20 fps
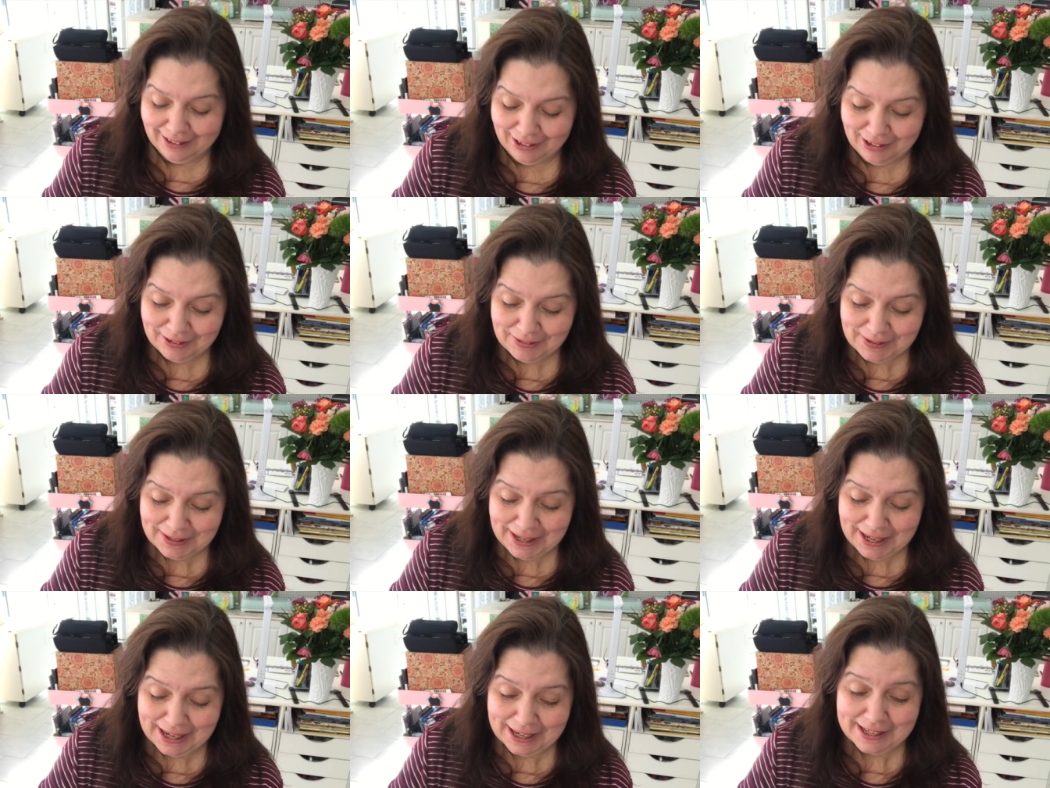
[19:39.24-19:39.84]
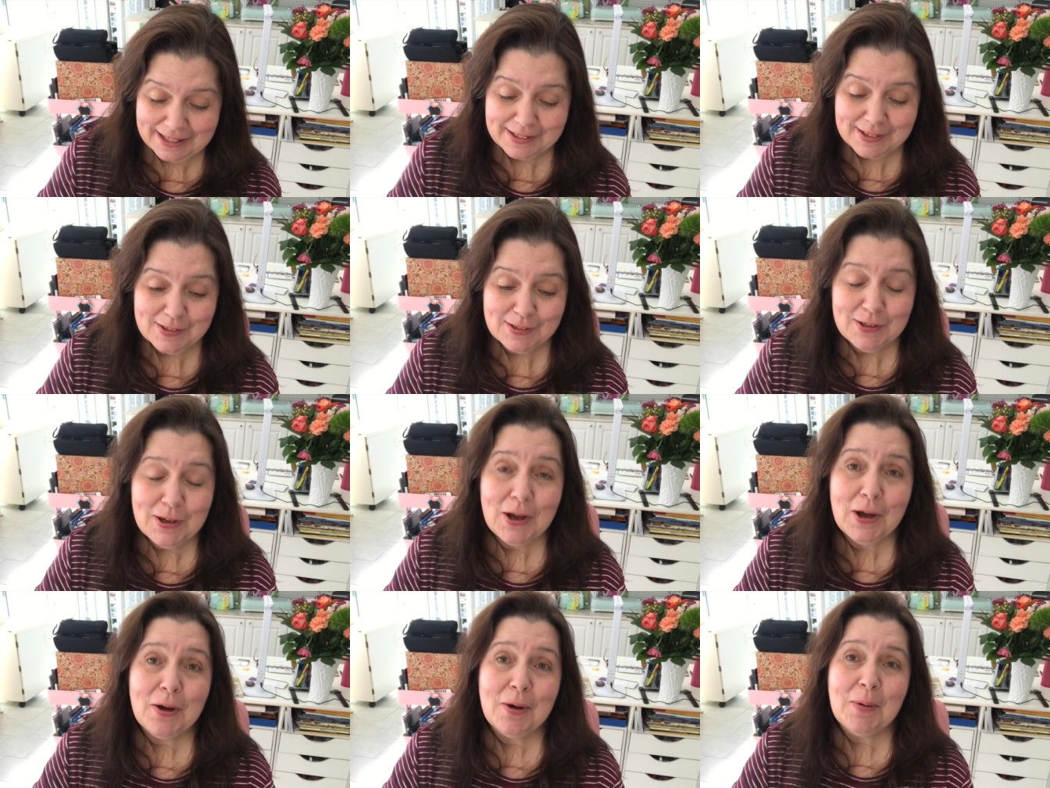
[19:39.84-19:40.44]
Okay,
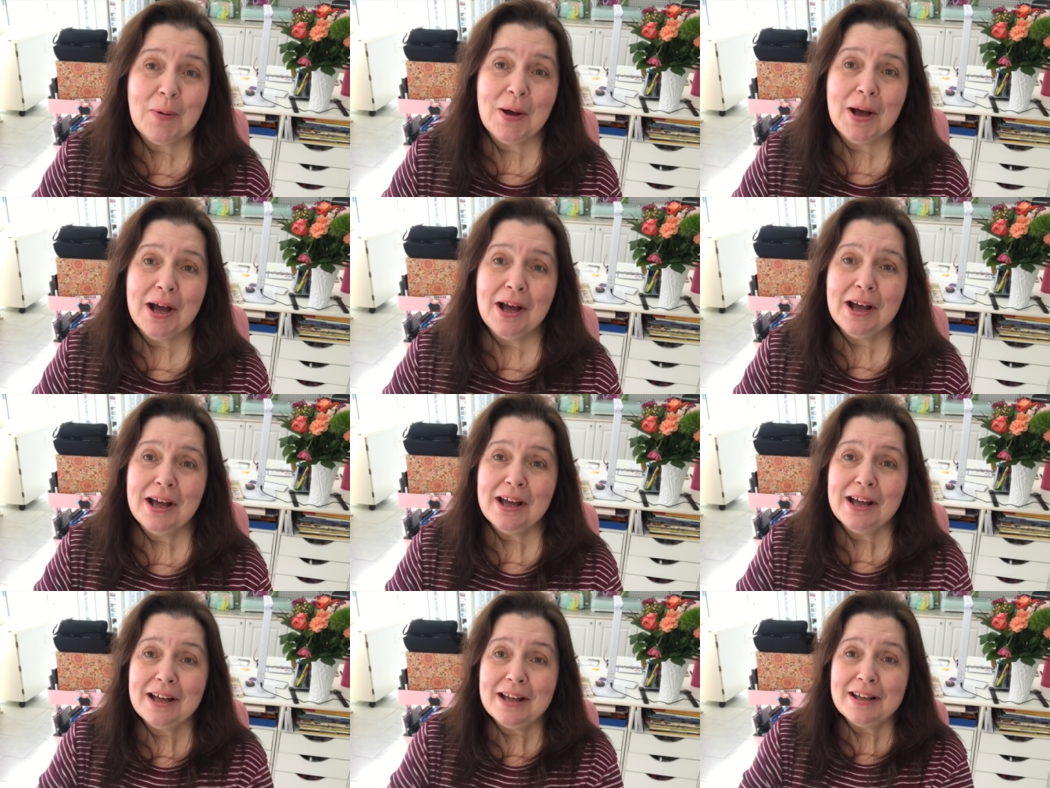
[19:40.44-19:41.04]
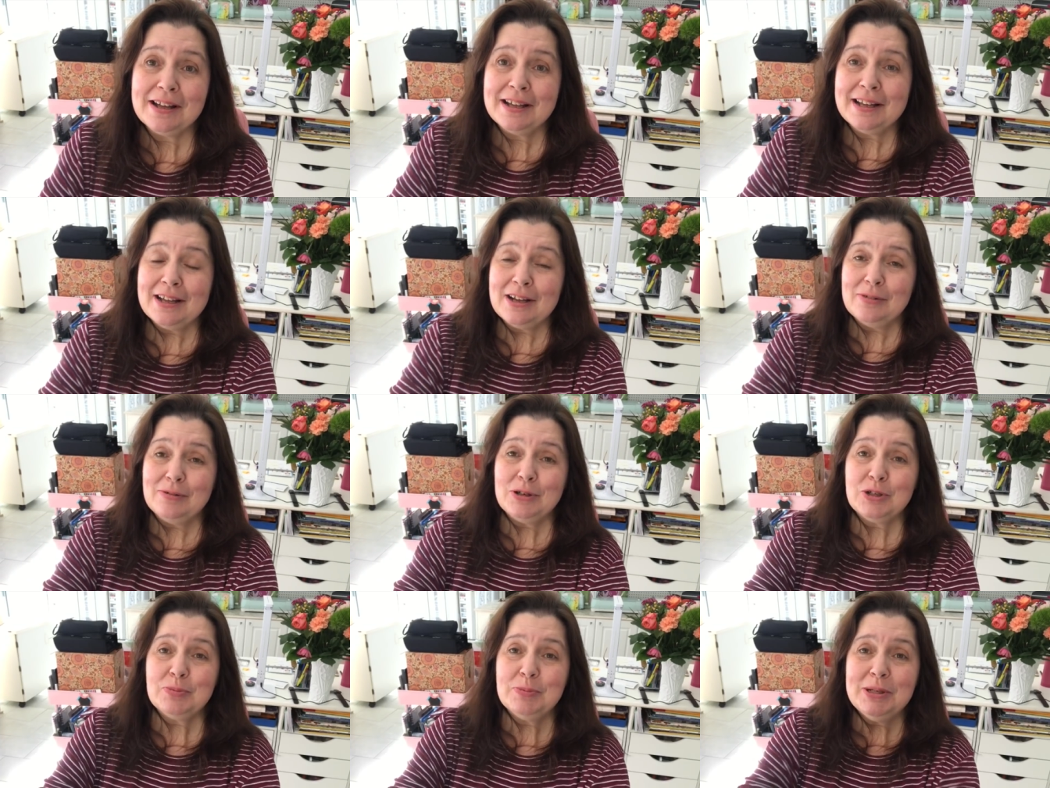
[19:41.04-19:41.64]
so
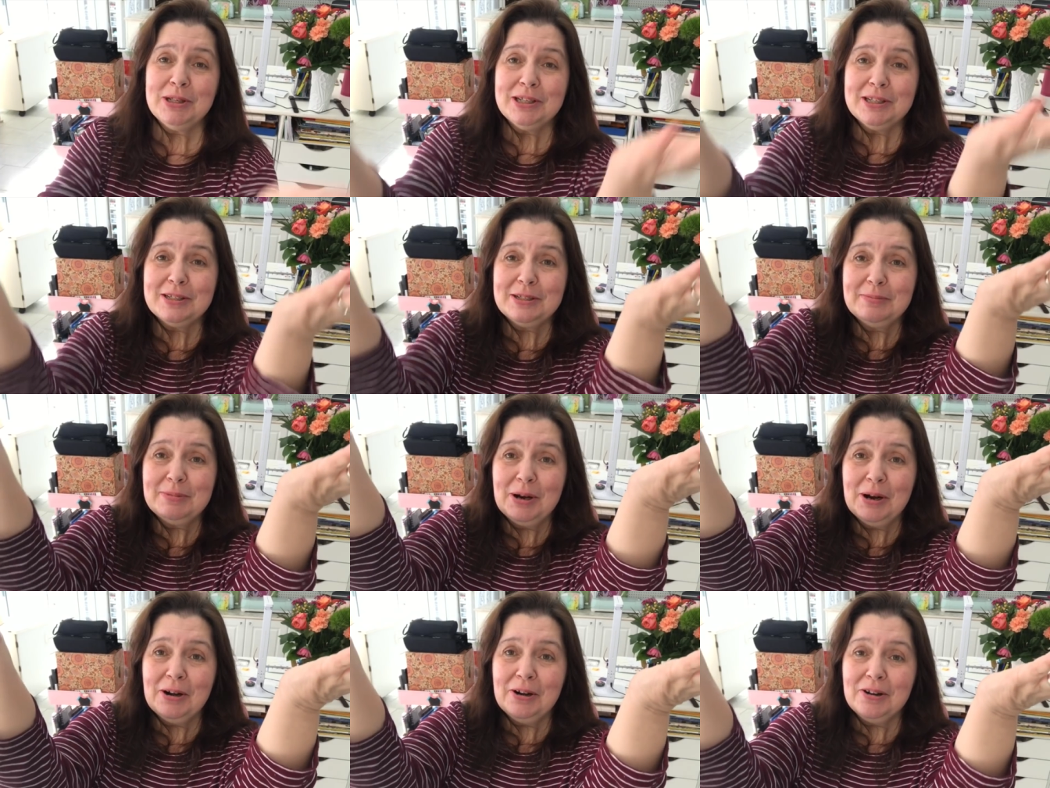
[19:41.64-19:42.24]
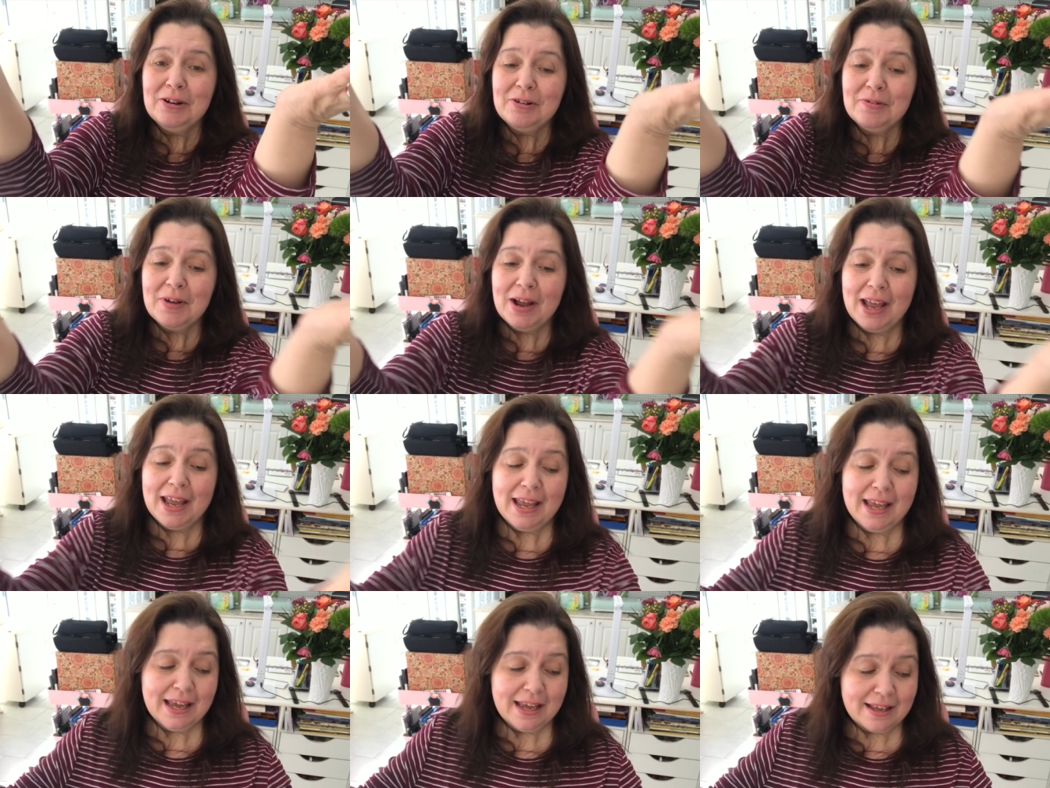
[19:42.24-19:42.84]
wish me luck
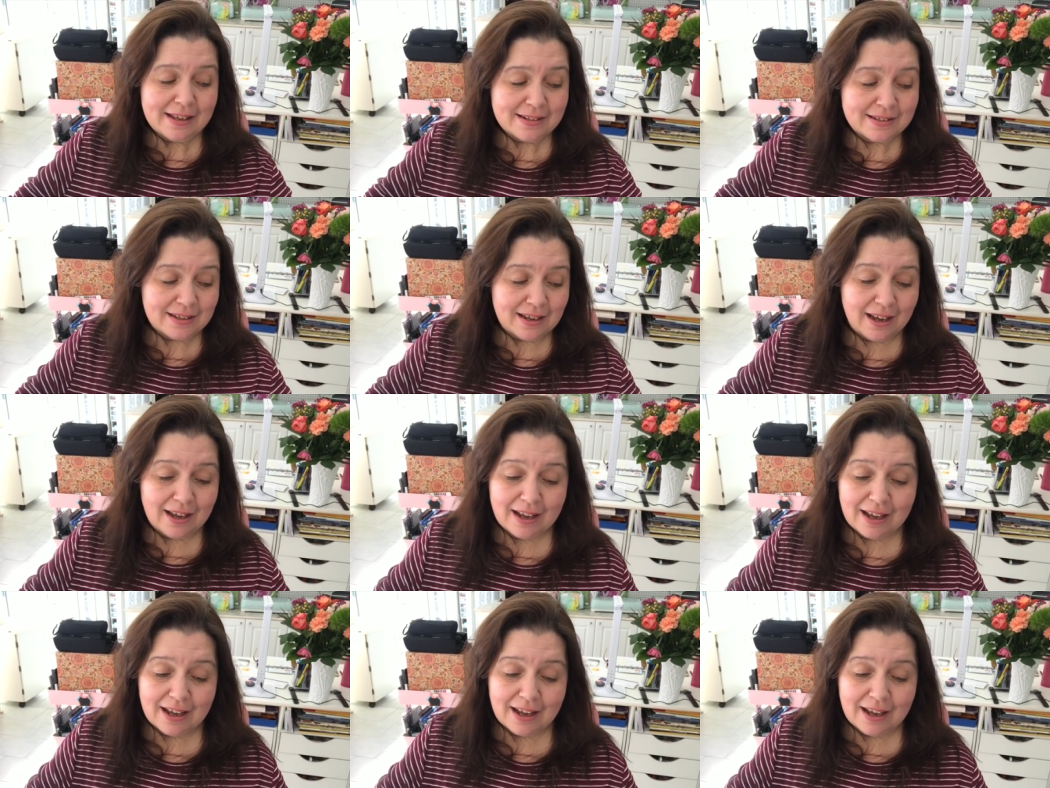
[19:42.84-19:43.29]
tomorrow, and